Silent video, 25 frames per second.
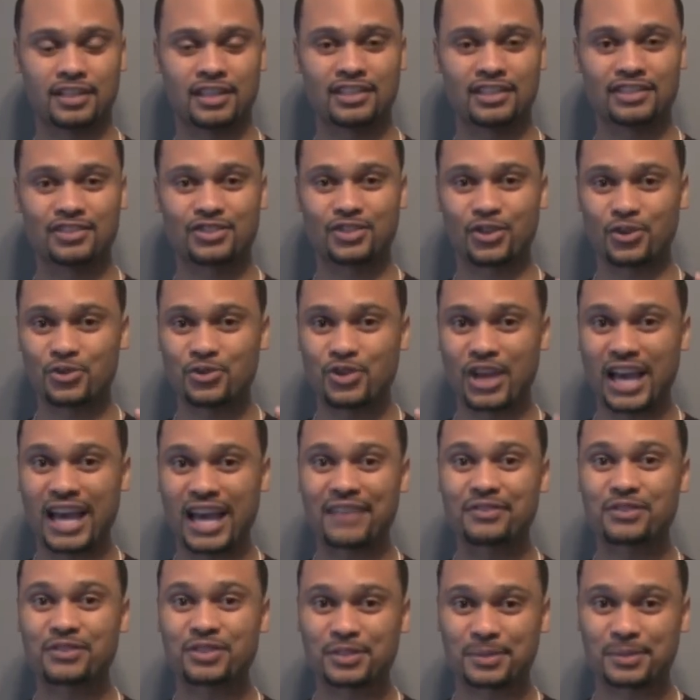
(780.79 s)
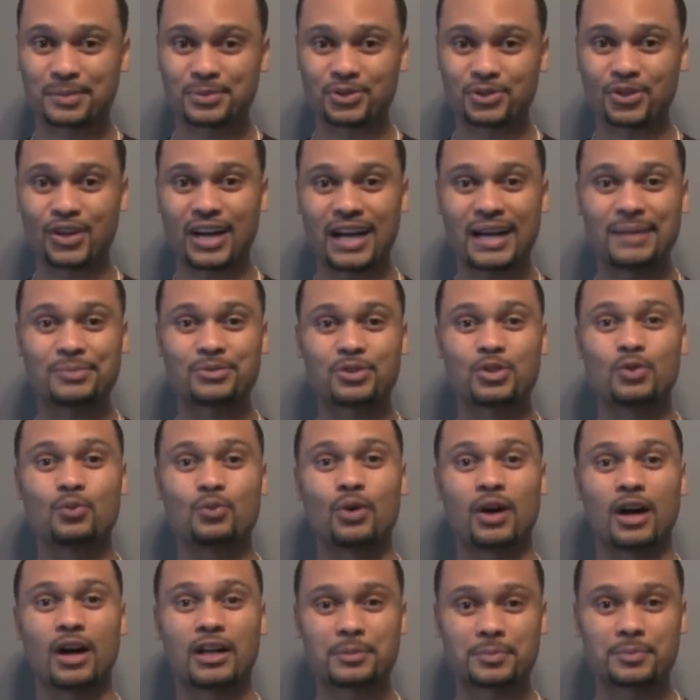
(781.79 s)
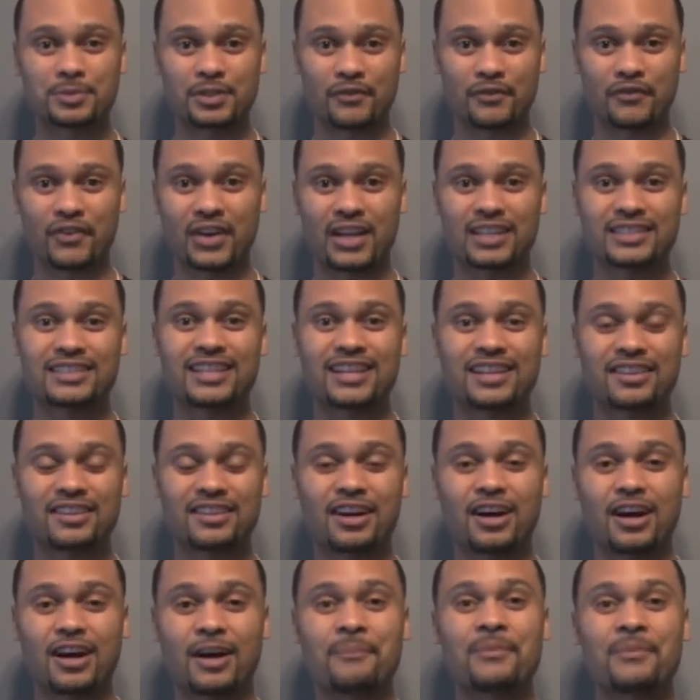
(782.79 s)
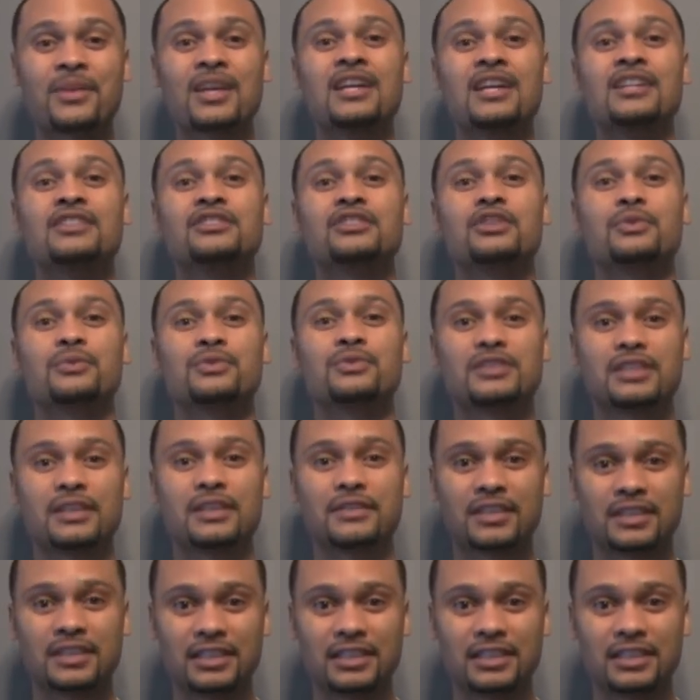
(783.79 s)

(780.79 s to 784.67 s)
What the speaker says: So you have to subscribe to 100percentfinance.com to receive the